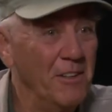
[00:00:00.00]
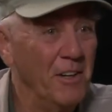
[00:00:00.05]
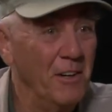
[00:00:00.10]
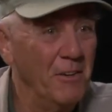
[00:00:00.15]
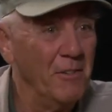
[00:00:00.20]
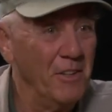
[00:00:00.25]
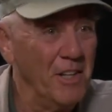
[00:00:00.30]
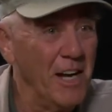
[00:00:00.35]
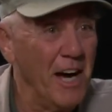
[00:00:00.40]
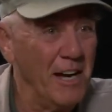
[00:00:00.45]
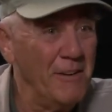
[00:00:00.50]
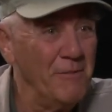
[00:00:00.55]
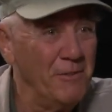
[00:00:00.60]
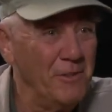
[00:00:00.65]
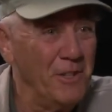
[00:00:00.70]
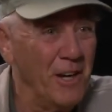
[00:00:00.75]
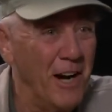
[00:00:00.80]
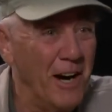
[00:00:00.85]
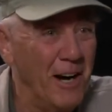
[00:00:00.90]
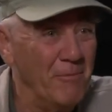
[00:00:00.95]
of a knife
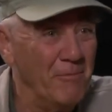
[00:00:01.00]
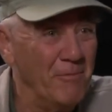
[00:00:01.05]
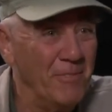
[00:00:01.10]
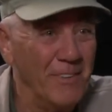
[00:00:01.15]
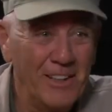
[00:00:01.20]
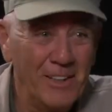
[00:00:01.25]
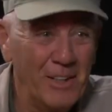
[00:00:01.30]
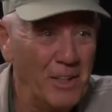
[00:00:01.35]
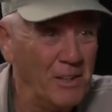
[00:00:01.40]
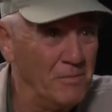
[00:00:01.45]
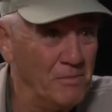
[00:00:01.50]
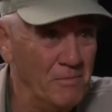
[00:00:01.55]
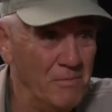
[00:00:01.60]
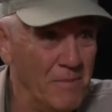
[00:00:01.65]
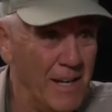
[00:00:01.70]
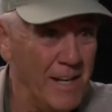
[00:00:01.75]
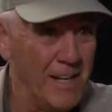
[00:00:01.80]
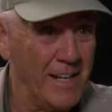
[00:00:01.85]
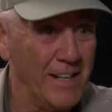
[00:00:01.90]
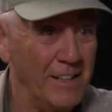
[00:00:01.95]
shop, because
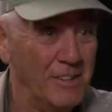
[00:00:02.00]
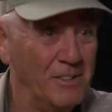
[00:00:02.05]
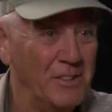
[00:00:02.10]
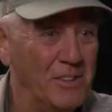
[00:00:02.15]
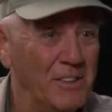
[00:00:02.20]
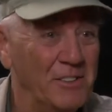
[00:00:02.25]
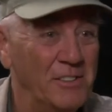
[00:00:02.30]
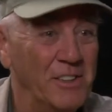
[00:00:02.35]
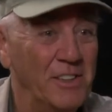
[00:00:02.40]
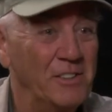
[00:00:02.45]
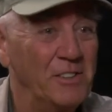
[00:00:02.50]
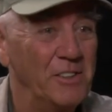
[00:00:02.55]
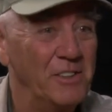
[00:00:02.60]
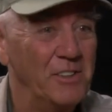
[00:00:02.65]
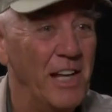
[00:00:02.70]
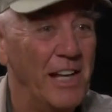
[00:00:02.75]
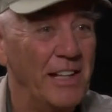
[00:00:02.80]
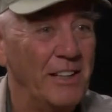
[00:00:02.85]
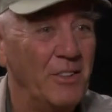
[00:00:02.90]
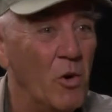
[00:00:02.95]
man, this is
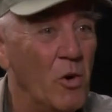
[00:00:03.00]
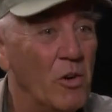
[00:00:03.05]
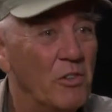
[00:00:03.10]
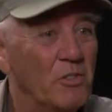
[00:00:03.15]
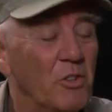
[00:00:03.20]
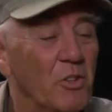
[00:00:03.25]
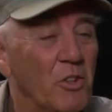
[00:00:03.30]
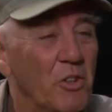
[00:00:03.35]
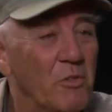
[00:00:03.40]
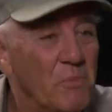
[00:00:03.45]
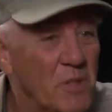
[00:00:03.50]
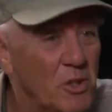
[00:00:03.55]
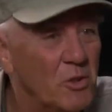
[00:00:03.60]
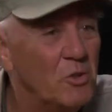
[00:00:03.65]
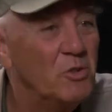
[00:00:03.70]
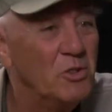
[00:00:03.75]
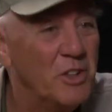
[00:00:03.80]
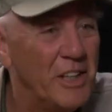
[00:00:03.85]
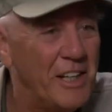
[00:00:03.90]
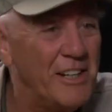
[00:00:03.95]
like going through a
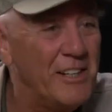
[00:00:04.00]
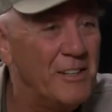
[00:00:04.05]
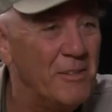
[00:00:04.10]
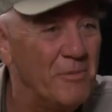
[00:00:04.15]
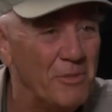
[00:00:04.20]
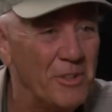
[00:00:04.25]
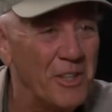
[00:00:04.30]
museum.